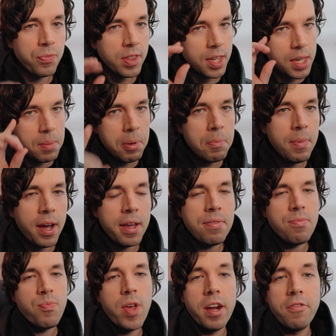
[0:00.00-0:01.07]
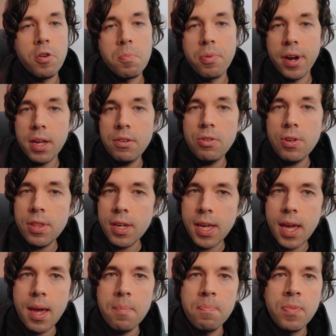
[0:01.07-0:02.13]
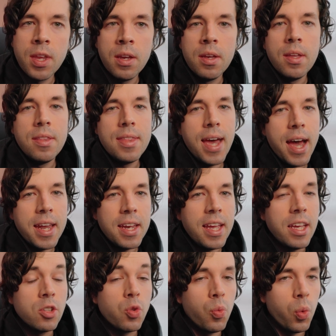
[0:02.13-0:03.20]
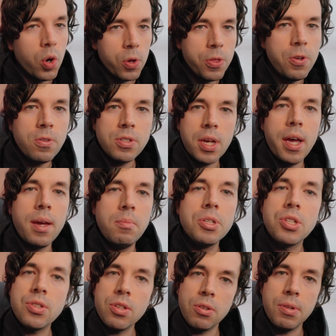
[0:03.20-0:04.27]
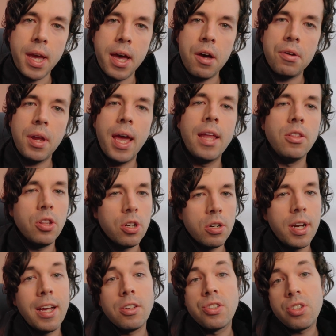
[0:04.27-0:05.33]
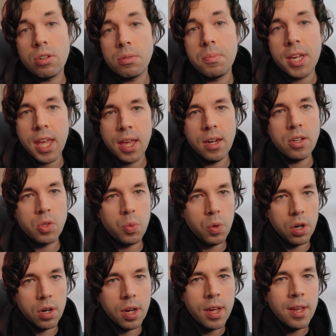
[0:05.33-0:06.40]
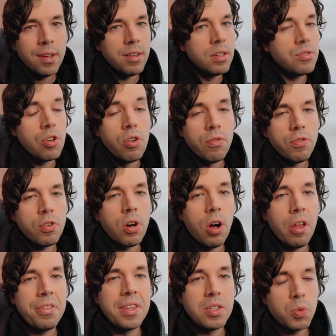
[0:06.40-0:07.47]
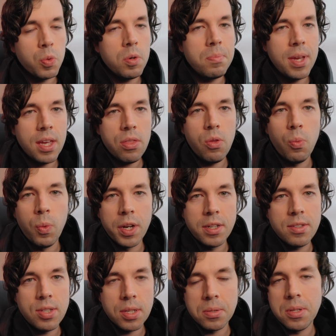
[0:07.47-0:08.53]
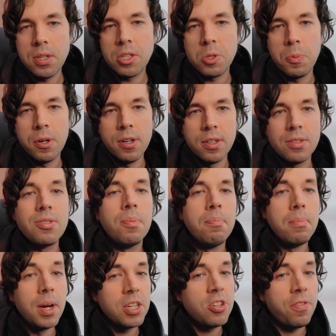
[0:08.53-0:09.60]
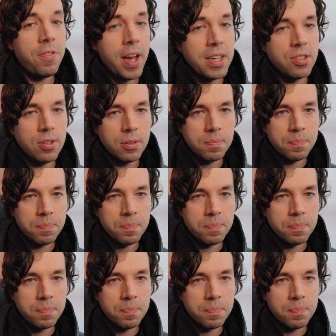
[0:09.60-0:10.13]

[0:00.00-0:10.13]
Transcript: Keep in mind that if you're brand new to the game, that it's worth your time to slow down and learn how certain mechanics work, as overall this will make the 1 to 60 experience much faster.